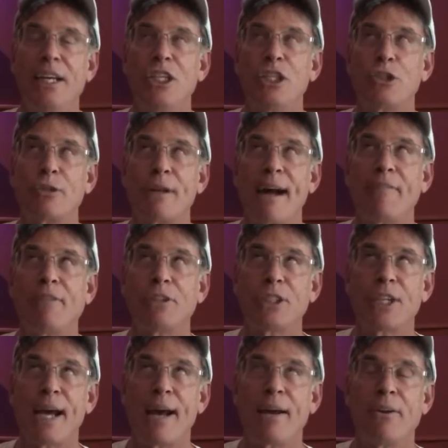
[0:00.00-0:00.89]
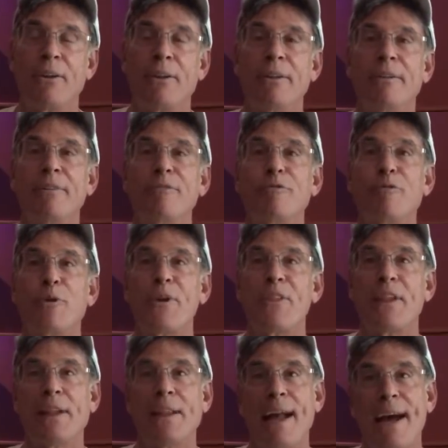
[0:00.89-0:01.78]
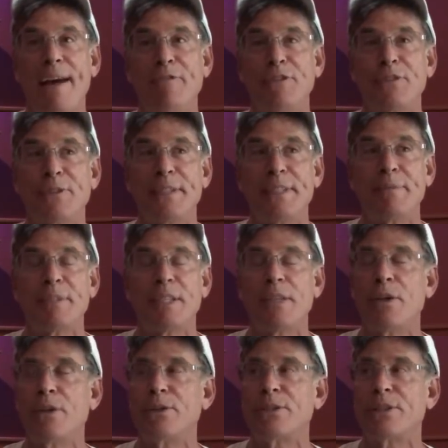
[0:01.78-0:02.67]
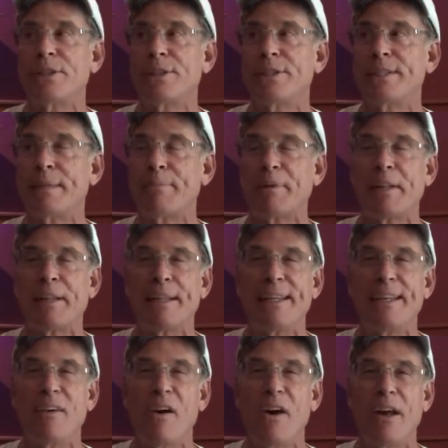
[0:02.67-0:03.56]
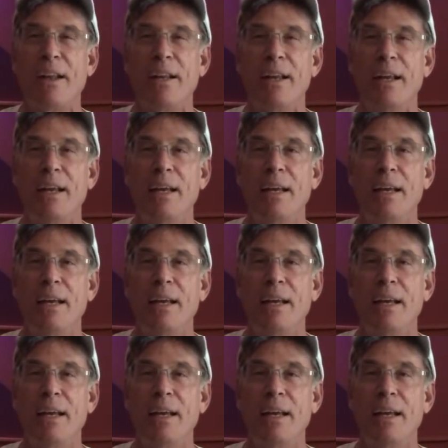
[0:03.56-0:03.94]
Travel Channel for the live streams, and those are typically on